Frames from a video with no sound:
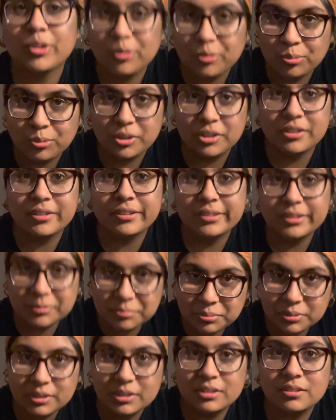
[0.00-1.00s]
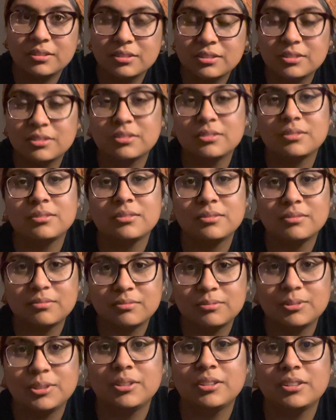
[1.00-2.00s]
We're in a good place.
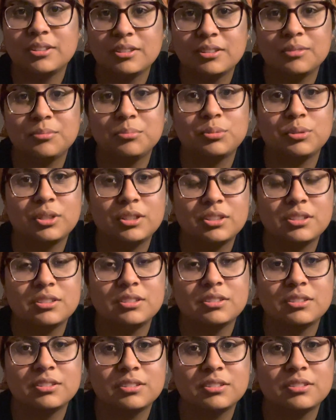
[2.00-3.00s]
We're in a good place.